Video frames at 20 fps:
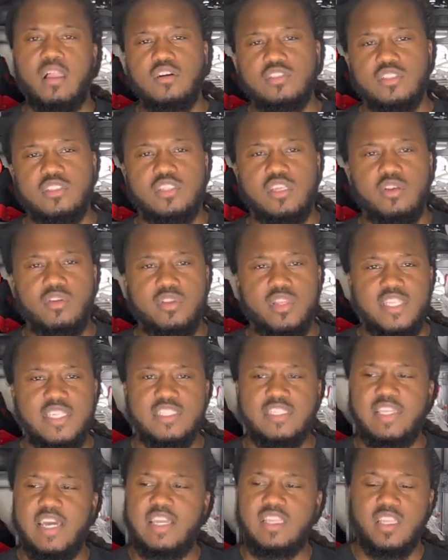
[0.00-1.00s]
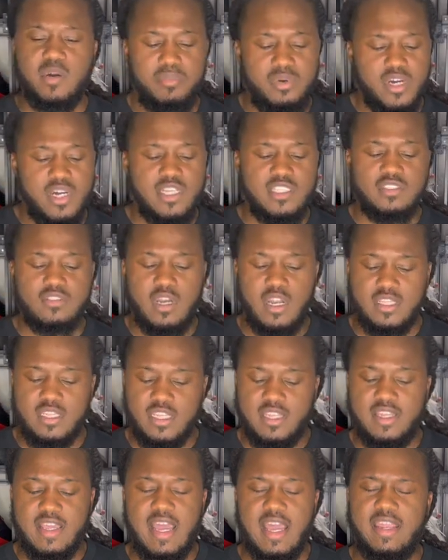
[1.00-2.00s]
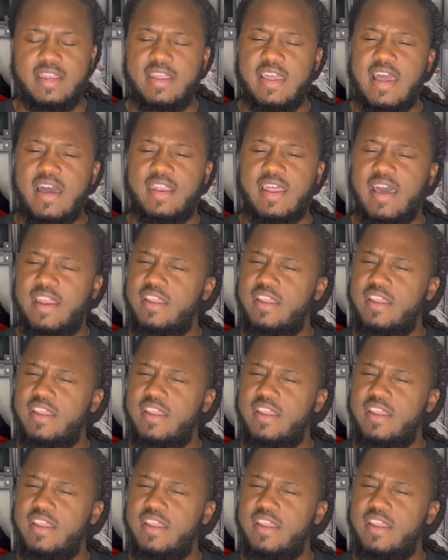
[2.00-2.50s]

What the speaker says: closer to the release date, the buzz started to die down.